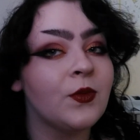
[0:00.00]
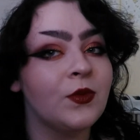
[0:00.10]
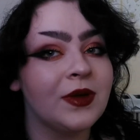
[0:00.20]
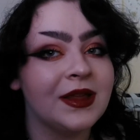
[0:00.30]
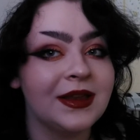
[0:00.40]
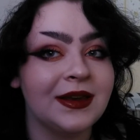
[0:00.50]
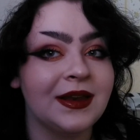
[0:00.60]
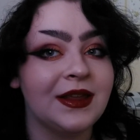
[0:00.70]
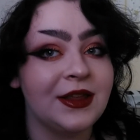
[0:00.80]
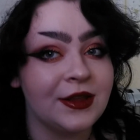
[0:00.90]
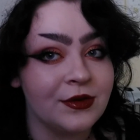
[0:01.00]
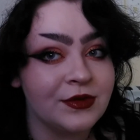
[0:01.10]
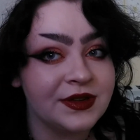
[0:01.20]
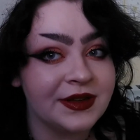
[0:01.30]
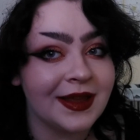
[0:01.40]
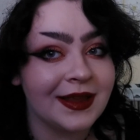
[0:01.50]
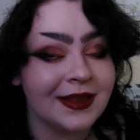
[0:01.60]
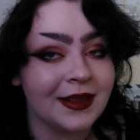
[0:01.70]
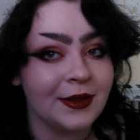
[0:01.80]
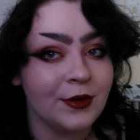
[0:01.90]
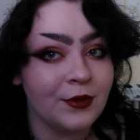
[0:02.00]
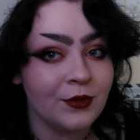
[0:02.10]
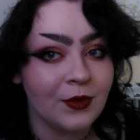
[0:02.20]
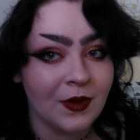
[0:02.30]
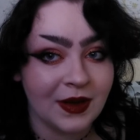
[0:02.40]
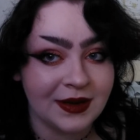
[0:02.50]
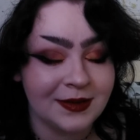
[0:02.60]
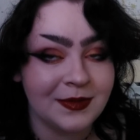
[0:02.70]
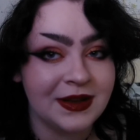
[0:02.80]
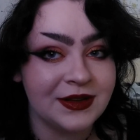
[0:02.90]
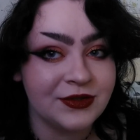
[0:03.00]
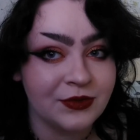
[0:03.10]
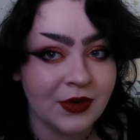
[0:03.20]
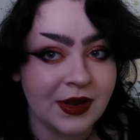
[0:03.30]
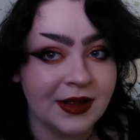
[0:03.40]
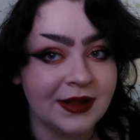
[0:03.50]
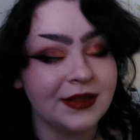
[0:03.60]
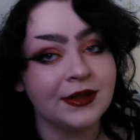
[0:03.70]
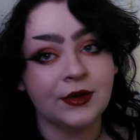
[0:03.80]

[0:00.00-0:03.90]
when you said that you wanted me to try the